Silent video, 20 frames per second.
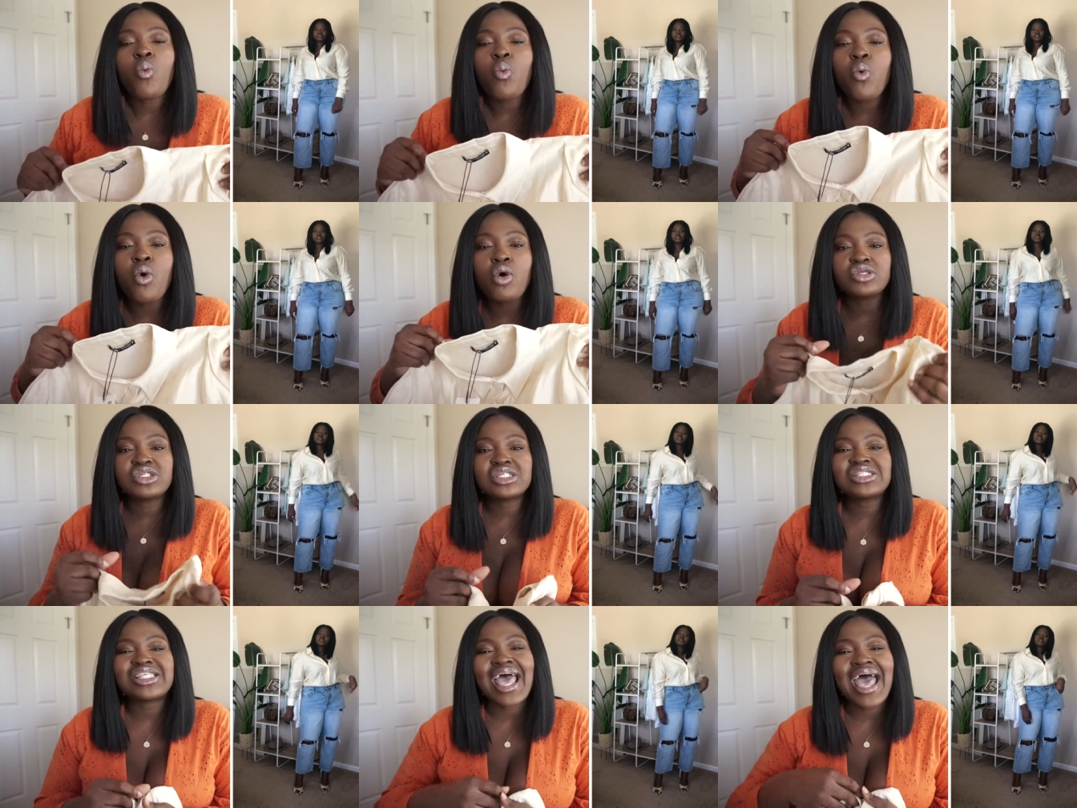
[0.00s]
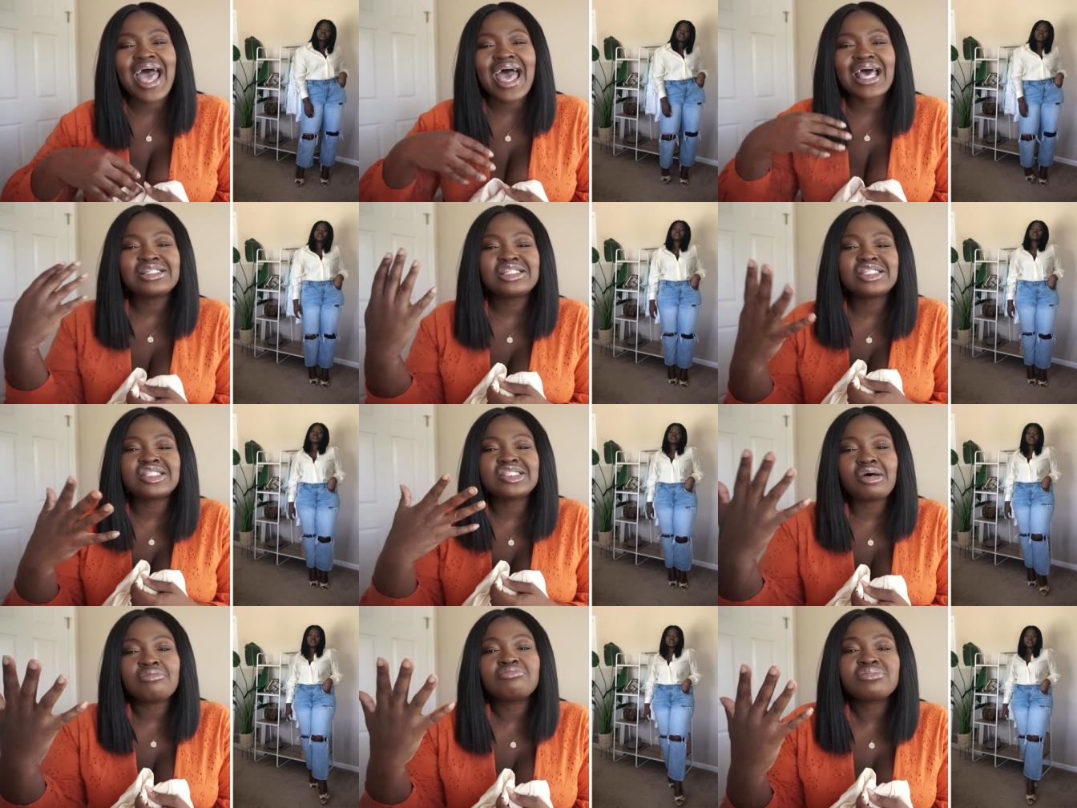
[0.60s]
will just add
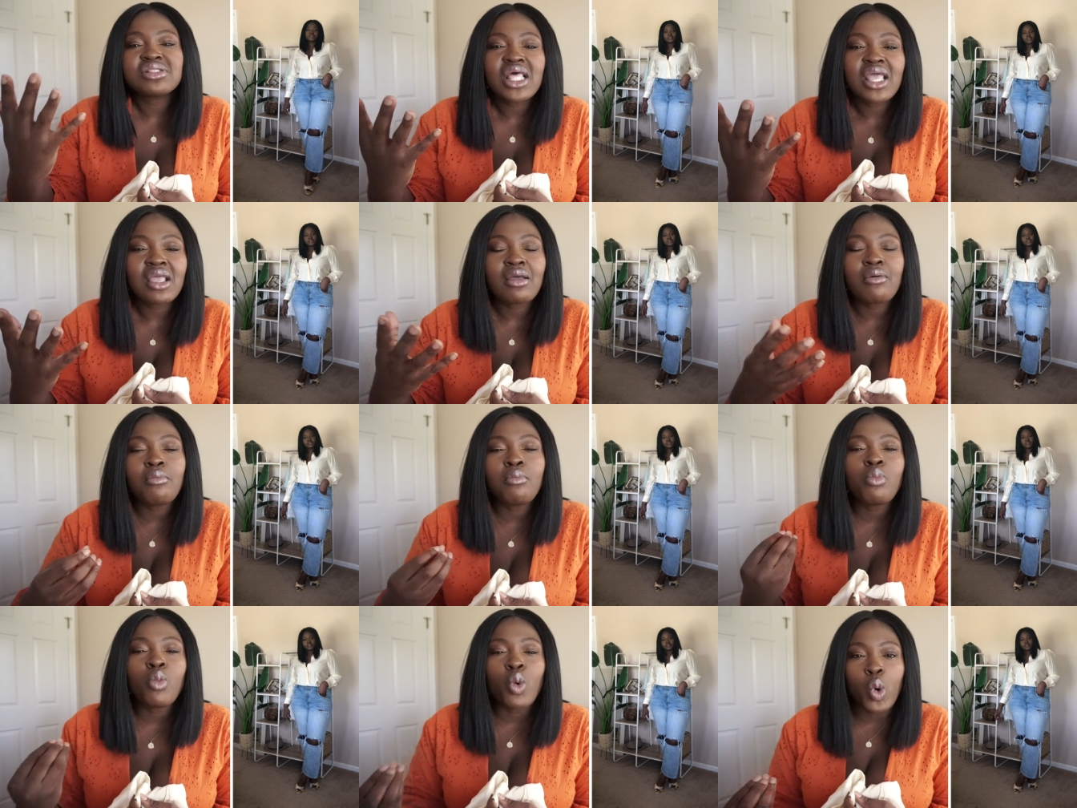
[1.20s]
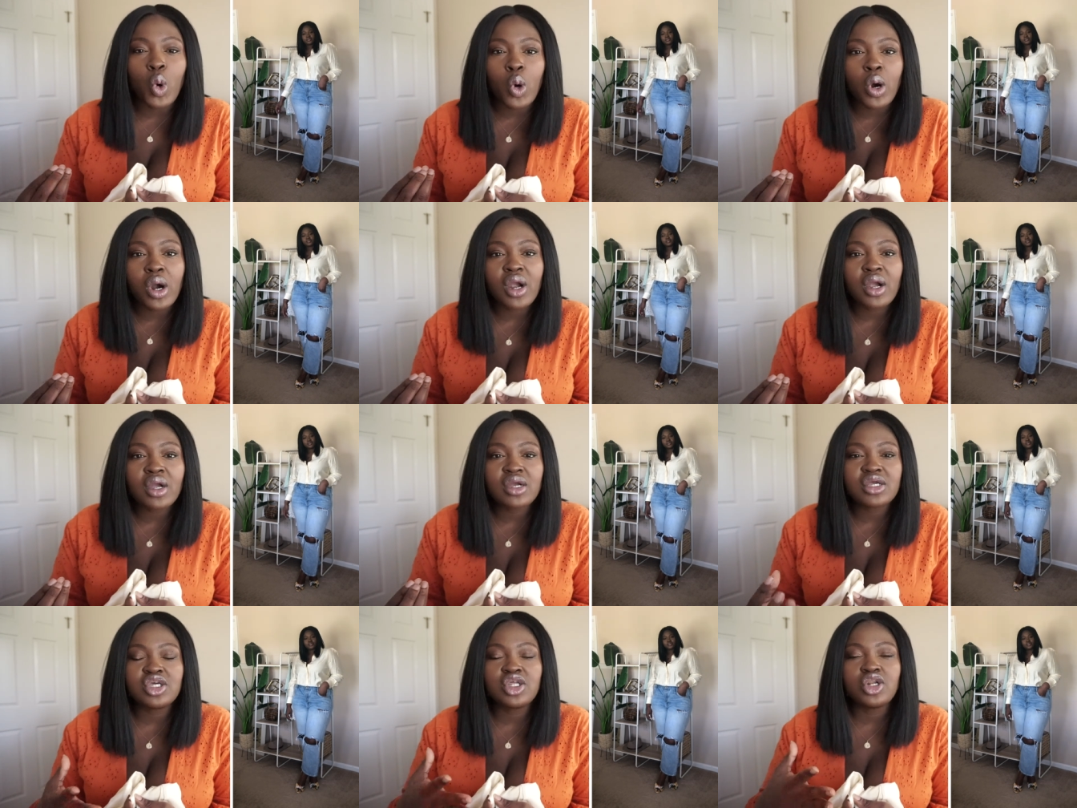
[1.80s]
something
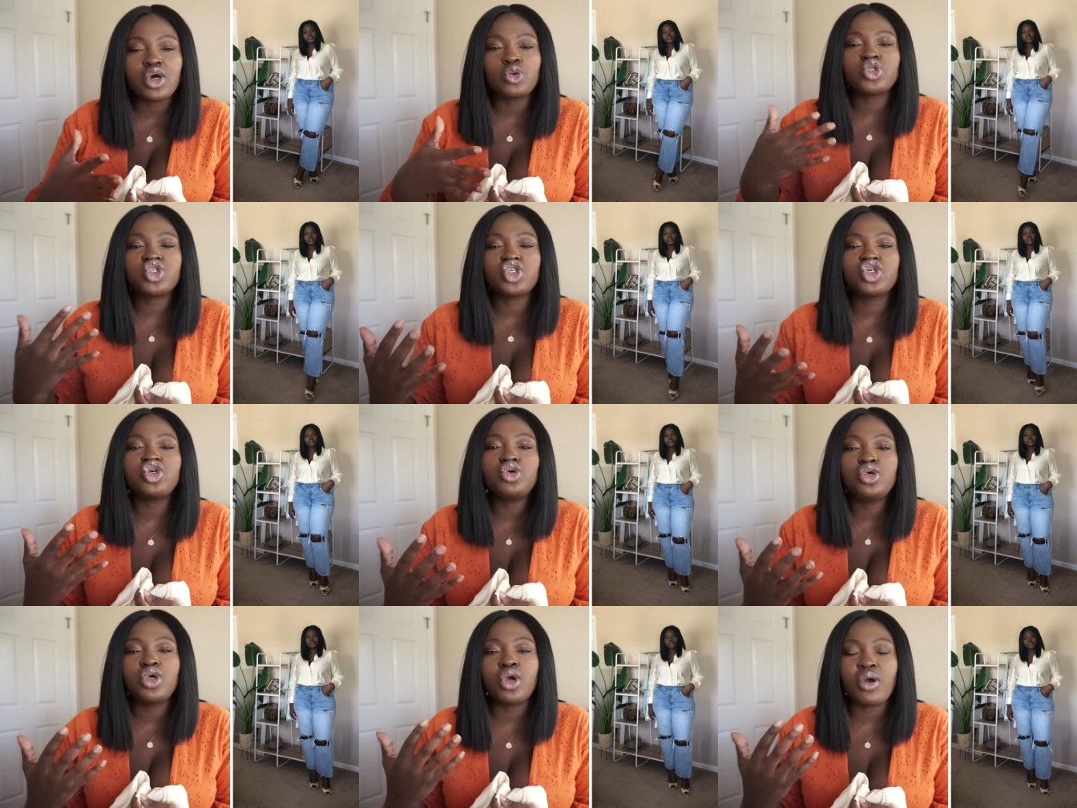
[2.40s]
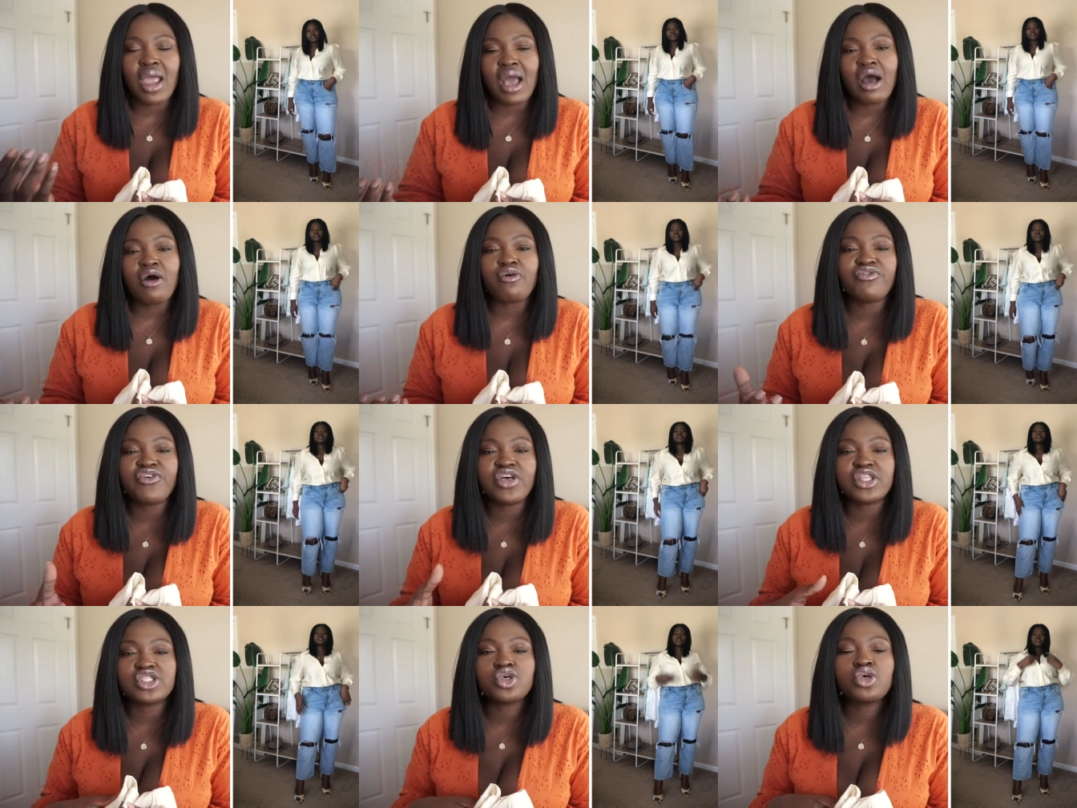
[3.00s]
more, you know, to your
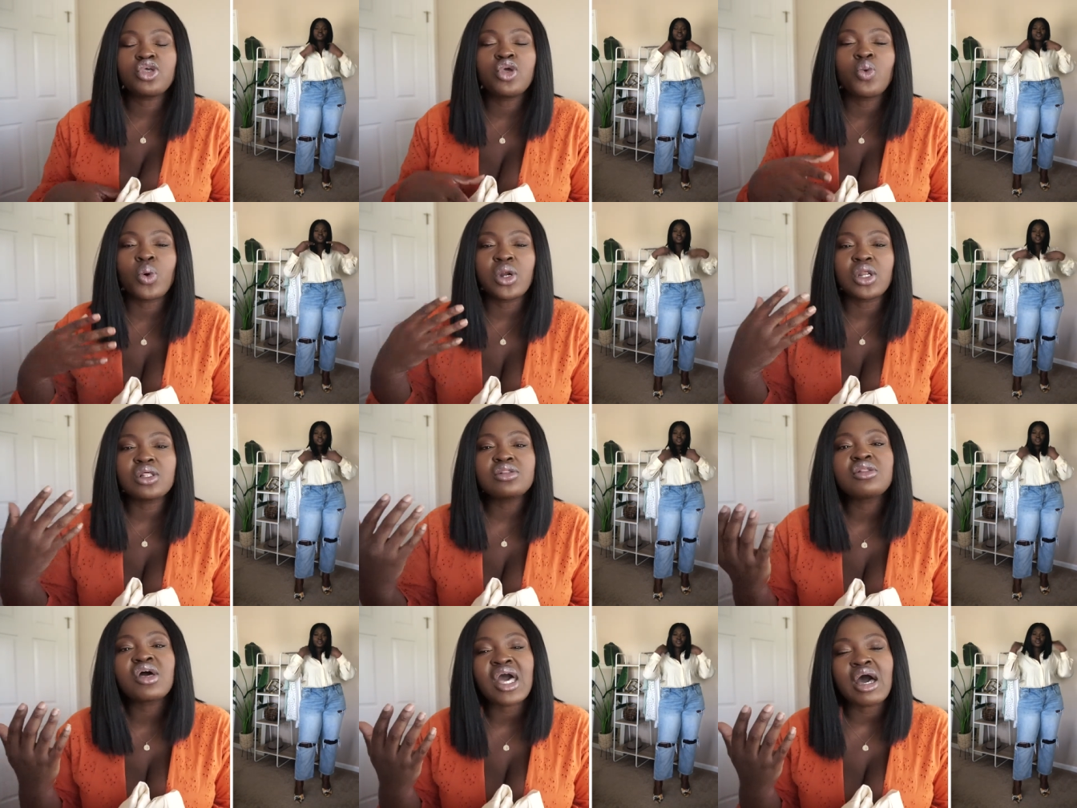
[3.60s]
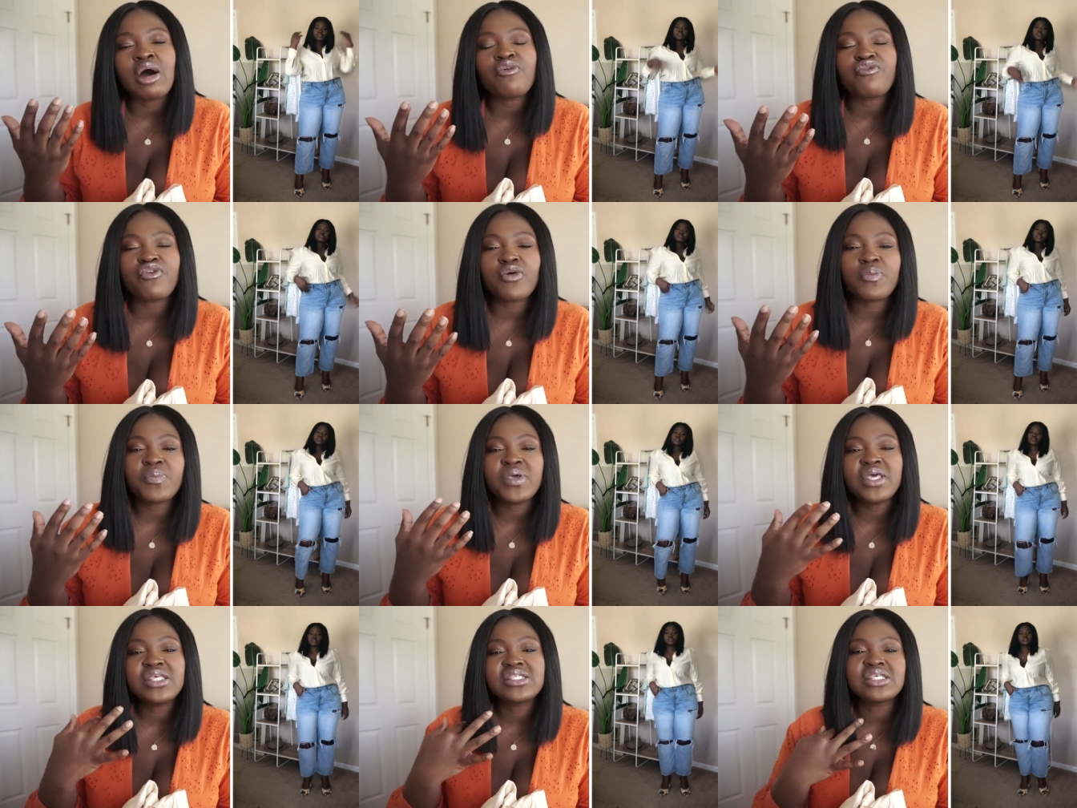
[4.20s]
outfit. So you want to look out for
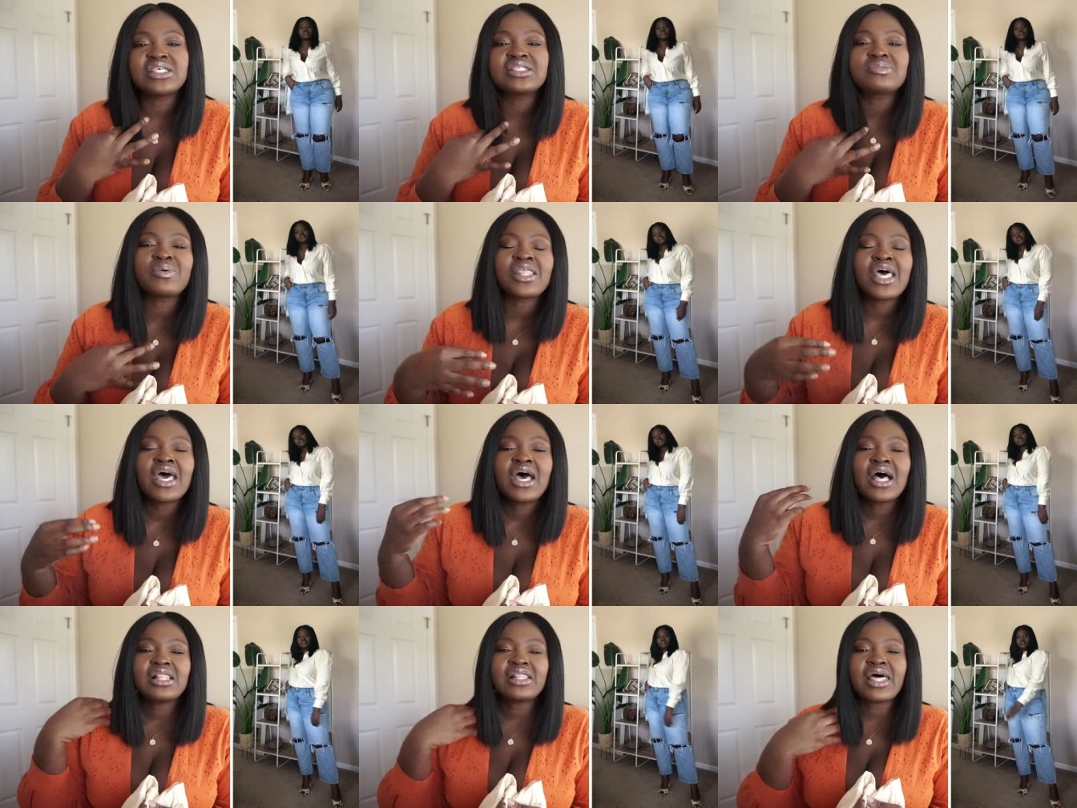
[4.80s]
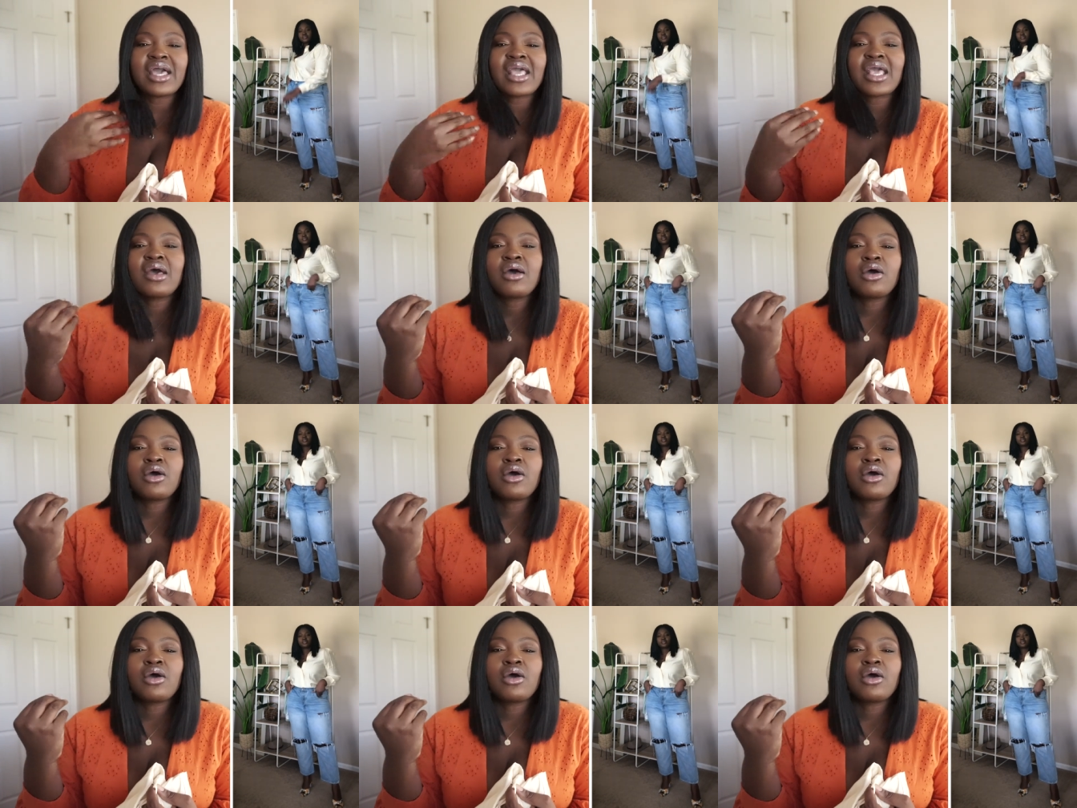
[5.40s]
pieces with like